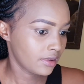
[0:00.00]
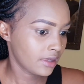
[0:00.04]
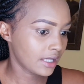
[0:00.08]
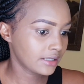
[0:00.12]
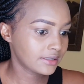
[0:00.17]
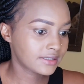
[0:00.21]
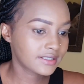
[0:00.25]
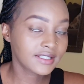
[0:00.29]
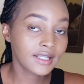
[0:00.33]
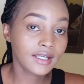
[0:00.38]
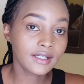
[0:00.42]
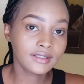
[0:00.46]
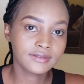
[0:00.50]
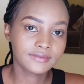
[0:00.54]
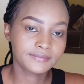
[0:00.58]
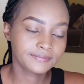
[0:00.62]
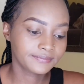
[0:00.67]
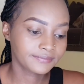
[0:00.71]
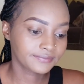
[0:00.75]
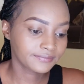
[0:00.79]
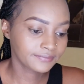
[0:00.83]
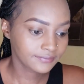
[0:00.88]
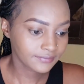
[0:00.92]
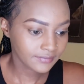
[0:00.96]
That's it.
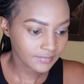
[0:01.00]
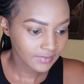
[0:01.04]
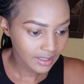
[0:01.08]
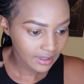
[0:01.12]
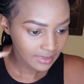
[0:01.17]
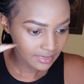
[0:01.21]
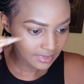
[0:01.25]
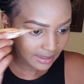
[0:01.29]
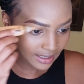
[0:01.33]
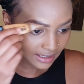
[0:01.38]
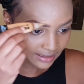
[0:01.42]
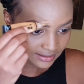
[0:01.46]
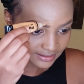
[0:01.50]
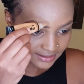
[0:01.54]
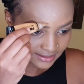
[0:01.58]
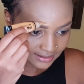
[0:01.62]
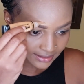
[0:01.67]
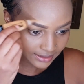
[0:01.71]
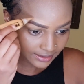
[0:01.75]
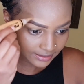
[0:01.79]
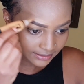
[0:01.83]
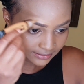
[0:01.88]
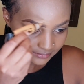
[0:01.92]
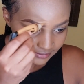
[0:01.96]
That's
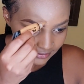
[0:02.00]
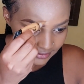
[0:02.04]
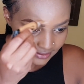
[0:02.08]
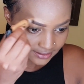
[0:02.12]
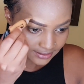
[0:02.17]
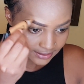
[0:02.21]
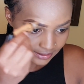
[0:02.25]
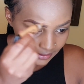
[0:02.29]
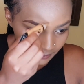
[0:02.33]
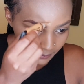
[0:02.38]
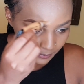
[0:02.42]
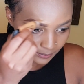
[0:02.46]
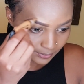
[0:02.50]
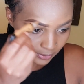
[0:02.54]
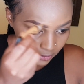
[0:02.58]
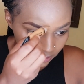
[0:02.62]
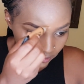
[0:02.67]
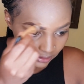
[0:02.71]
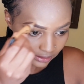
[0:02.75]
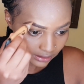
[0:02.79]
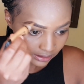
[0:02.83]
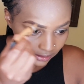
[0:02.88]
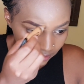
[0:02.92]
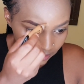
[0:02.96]
it.
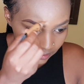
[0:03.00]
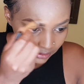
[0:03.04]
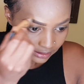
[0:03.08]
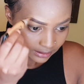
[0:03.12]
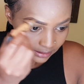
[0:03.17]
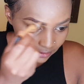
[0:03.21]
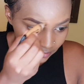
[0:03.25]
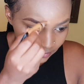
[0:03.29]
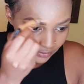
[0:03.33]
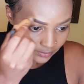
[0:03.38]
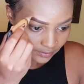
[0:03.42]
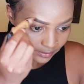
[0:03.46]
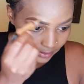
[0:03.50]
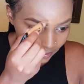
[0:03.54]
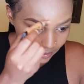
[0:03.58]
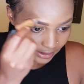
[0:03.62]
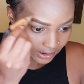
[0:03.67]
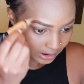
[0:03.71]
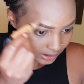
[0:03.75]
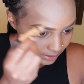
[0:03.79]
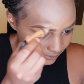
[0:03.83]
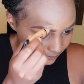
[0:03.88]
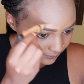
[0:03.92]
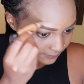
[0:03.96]
Simple,
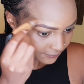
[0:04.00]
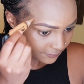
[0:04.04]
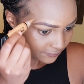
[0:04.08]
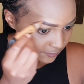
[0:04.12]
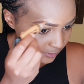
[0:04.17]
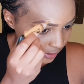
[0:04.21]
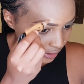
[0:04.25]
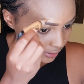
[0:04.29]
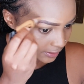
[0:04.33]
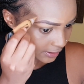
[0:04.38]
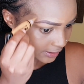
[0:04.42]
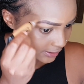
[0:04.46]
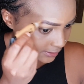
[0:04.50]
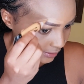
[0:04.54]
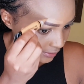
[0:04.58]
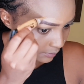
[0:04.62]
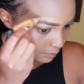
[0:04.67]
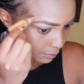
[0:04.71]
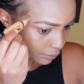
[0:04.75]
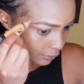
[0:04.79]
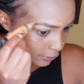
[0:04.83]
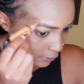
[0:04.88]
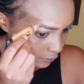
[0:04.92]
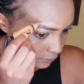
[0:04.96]
right? Very
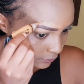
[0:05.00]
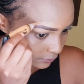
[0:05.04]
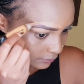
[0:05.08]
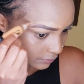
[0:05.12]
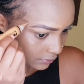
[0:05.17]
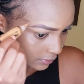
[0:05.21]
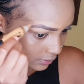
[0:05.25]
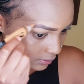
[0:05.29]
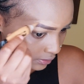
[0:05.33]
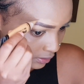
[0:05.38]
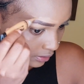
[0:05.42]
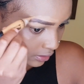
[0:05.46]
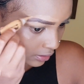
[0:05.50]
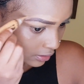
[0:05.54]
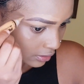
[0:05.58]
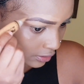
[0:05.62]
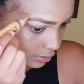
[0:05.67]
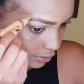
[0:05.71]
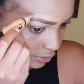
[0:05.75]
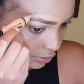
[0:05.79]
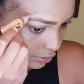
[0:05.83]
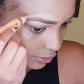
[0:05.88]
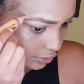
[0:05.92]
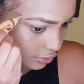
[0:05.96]
simple.
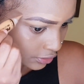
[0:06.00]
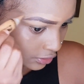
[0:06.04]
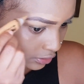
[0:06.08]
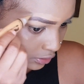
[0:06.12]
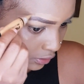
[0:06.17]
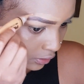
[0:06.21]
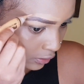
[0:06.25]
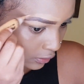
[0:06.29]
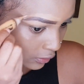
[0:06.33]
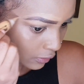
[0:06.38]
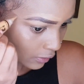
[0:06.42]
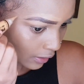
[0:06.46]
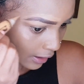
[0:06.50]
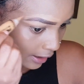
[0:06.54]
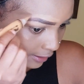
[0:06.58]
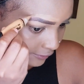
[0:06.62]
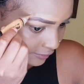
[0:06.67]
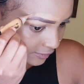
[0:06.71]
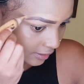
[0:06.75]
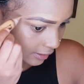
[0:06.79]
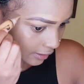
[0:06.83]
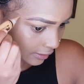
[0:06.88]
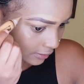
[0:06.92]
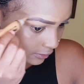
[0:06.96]
So
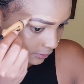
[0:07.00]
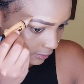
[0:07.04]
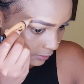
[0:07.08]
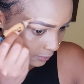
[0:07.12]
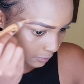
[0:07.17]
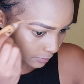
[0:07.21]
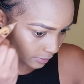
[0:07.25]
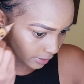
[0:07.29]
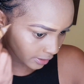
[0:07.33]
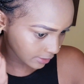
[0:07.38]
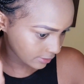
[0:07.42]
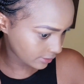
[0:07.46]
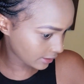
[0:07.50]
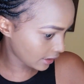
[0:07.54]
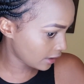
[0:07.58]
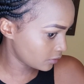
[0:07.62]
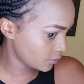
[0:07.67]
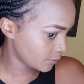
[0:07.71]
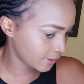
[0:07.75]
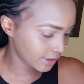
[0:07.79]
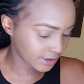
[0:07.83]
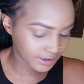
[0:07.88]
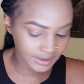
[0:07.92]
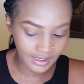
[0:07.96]
after we are done
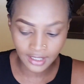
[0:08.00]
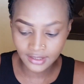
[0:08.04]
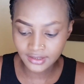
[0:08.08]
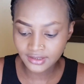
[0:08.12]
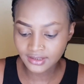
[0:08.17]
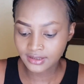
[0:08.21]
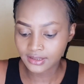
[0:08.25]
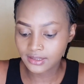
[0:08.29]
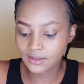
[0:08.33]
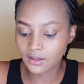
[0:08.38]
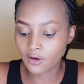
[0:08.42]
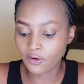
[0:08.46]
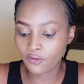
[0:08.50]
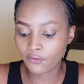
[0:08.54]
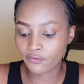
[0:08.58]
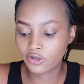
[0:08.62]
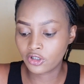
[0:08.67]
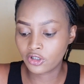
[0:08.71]
with that, of